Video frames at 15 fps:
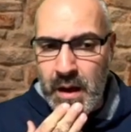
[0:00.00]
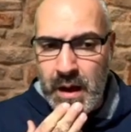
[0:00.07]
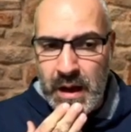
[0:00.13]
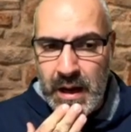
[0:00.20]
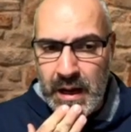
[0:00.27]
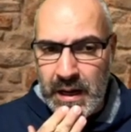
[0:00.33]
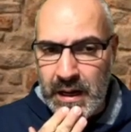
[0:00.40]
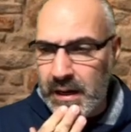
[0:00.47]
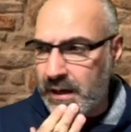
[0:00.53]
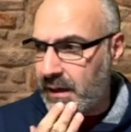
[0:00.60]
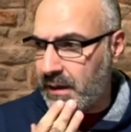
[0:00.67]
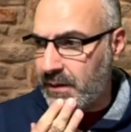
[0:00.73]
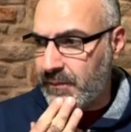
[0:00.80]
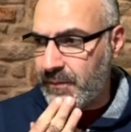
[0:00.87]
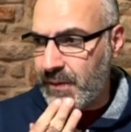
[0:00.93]

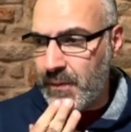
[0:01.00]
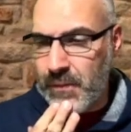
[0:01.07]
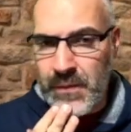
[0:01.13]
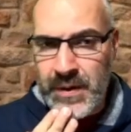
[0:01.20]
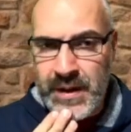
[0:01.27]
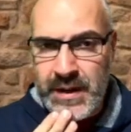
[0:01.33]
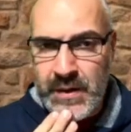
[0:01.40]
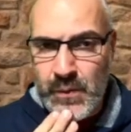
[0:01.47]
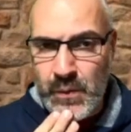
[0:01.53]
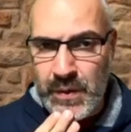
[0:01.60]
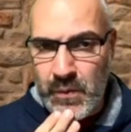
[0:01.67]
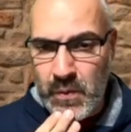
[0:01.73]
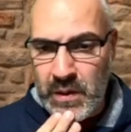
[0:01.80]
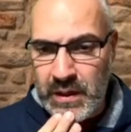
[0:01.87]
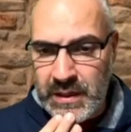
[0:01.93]
on. For ring, we
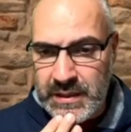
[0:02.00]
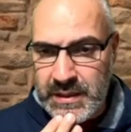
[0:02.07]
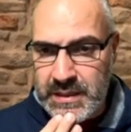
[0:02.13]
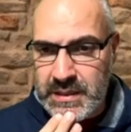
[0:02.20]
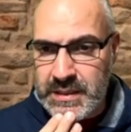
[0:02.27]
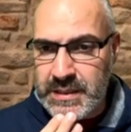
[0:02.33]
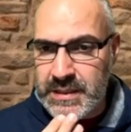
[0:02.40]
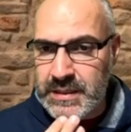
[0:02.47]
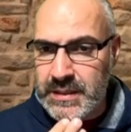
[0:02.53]
want...